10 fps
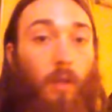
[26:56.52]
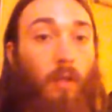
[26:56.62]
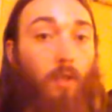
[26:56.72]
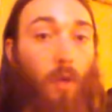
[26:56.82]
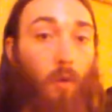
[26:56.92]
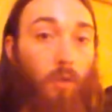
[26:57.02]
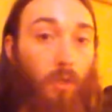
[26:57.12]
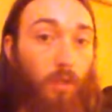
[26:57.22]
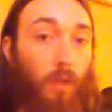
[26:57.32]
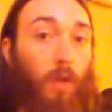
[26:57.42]
So
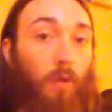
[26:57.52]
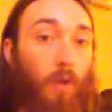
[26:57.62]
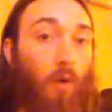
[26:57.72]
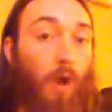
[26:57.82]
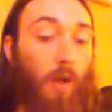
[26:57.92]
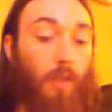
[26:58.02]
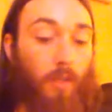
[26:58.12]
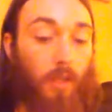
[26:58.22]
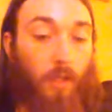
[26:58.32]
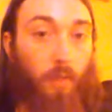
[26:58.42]
still no
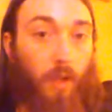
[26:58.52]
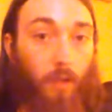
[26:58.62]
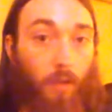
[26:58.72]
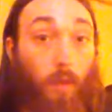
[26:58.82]
gauntlets here, but